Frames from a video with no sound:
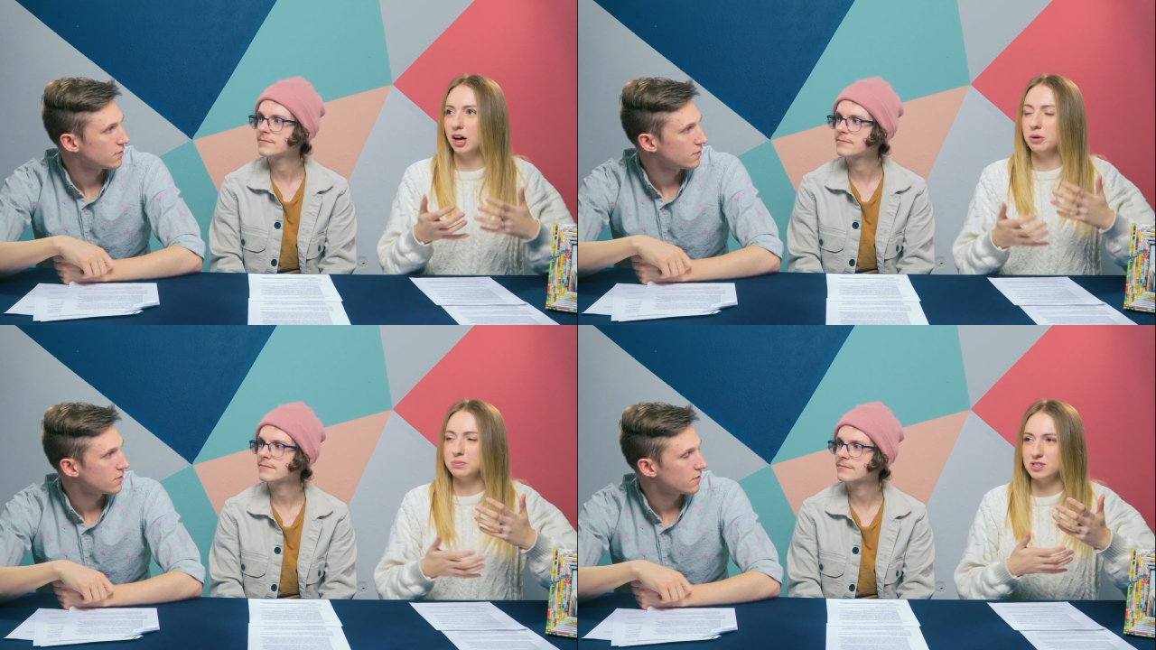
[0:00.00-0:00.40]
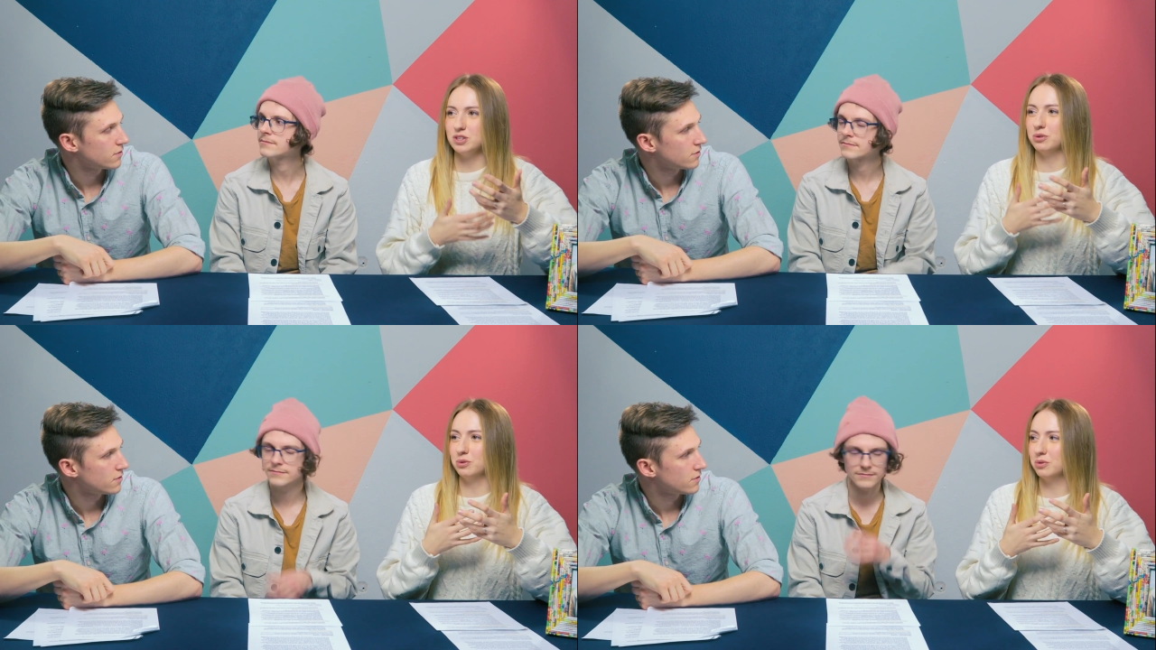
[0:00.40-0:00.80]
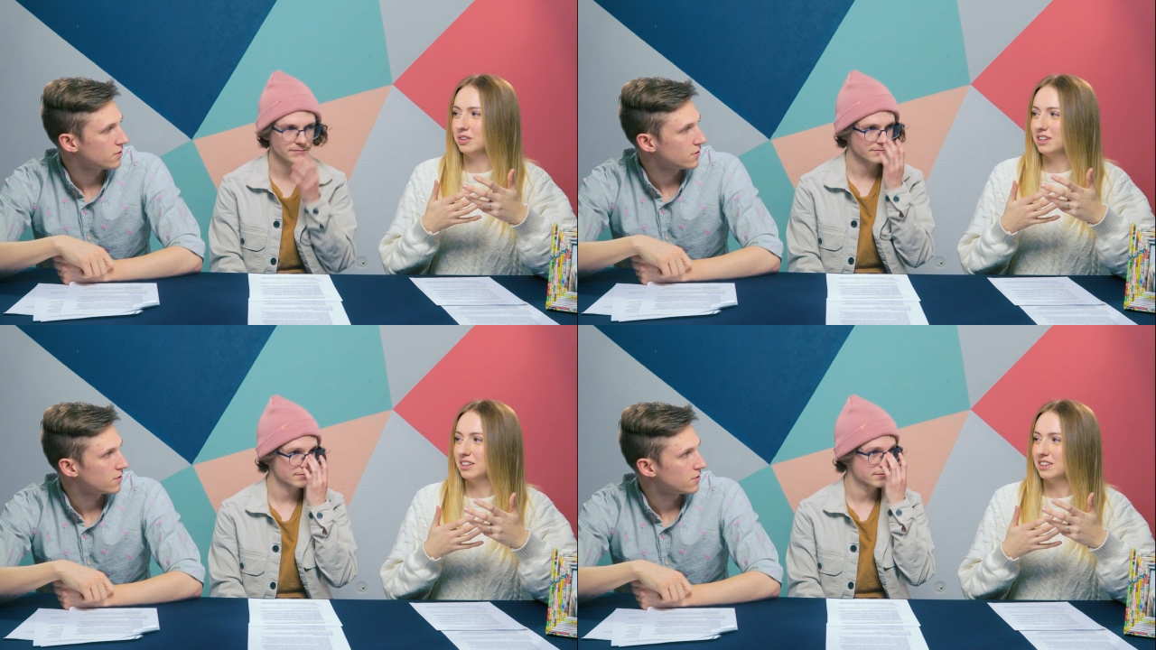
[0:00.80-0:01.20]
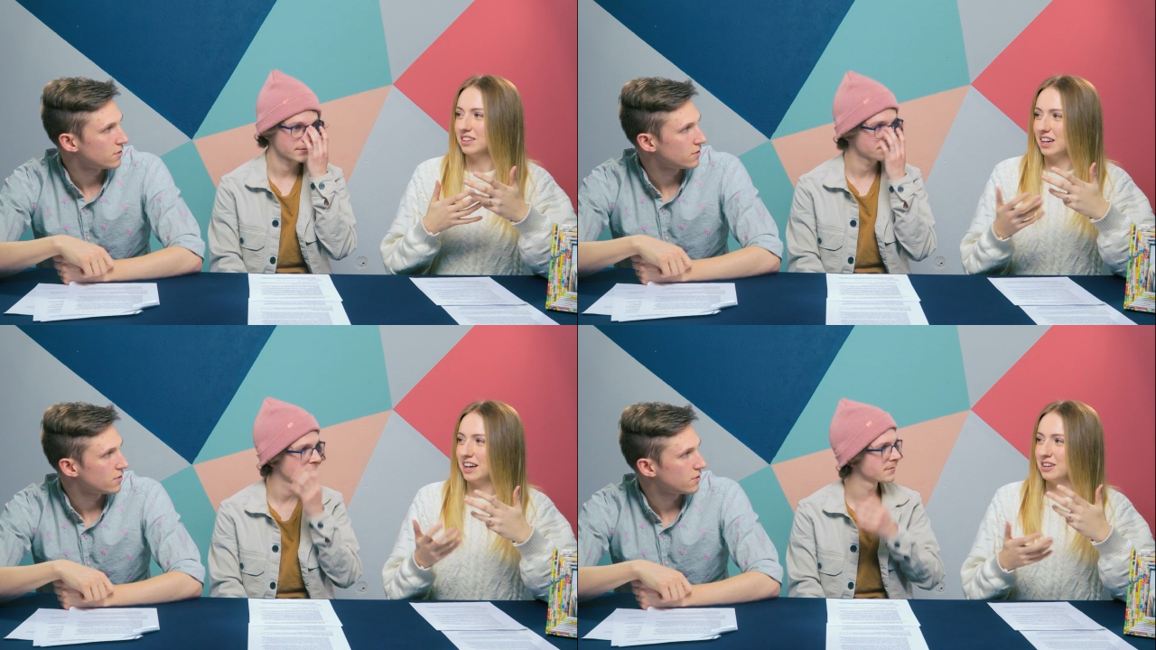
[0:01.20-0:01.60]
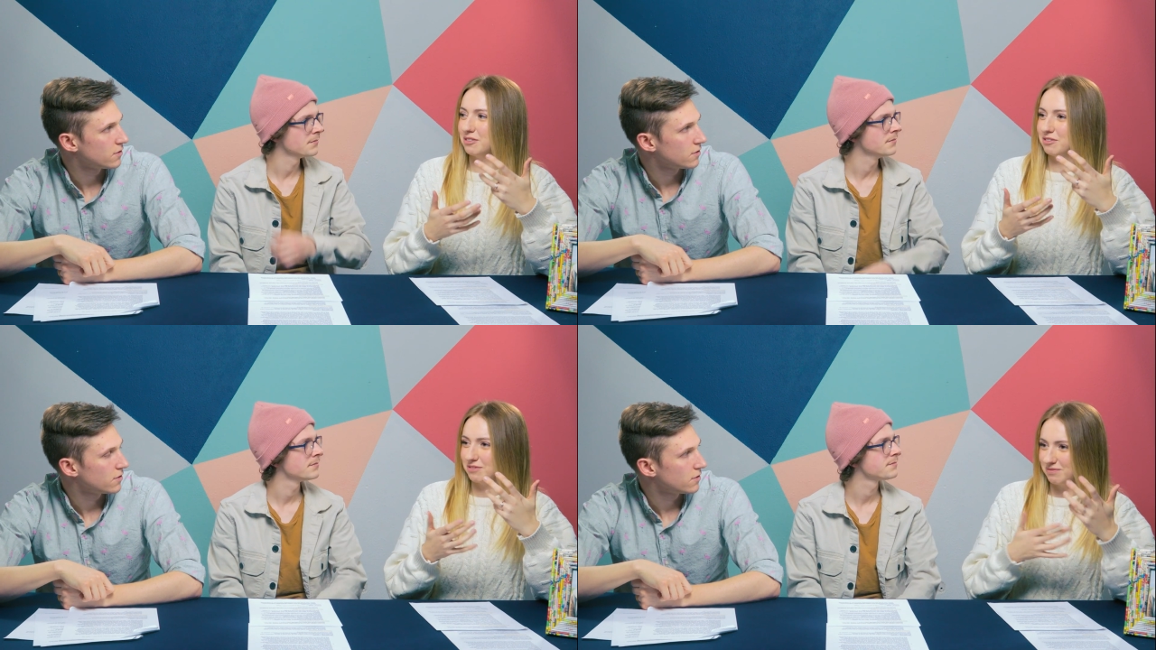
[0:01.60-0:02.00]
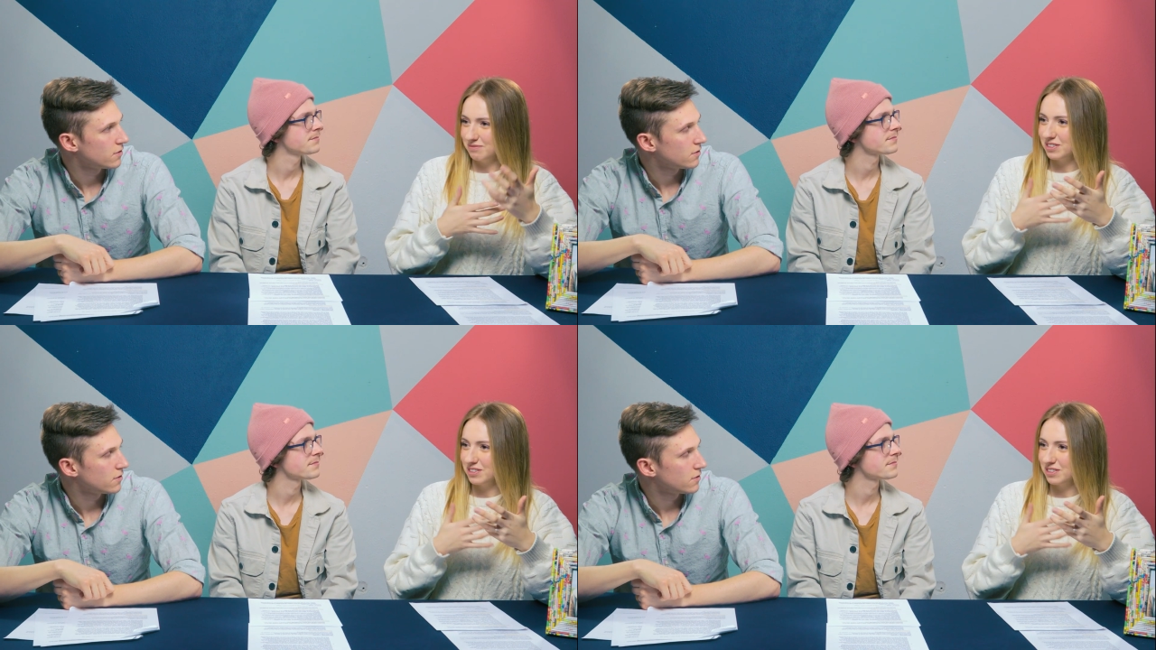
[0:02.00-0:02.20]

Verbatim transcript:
Speaker 1: helps you kind of